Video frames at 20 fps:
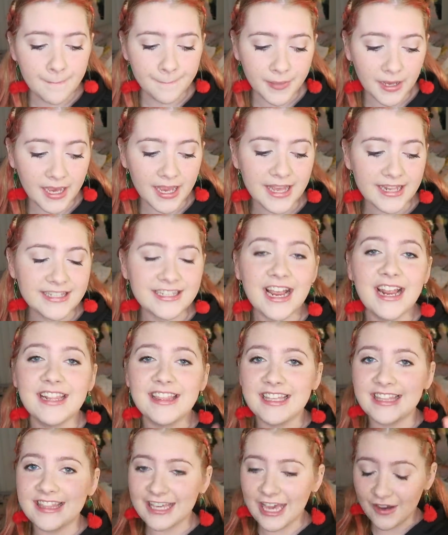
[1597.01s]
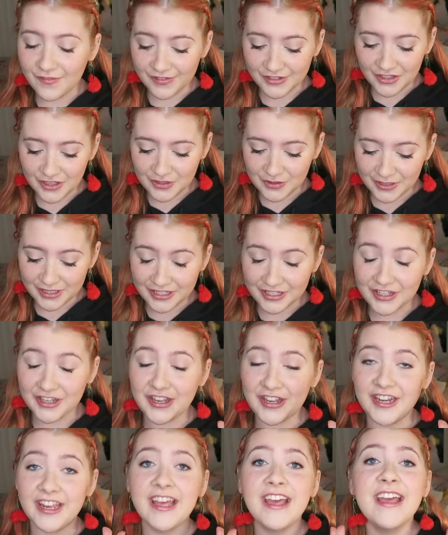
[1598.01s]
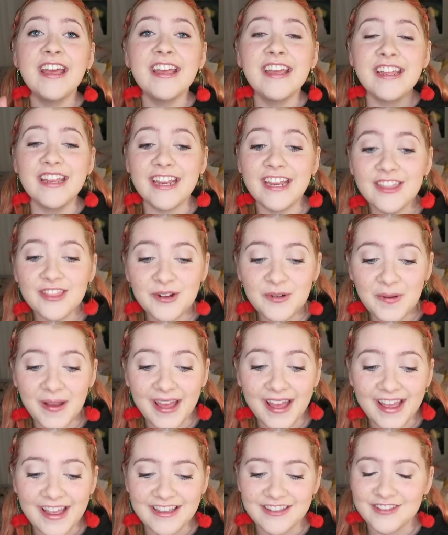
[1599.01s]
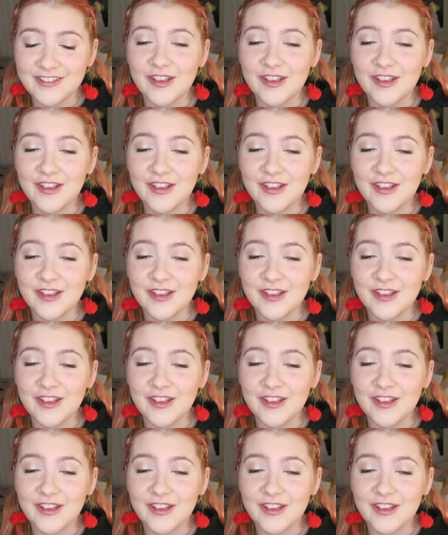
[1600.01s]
but I think the outfit looks really good either way.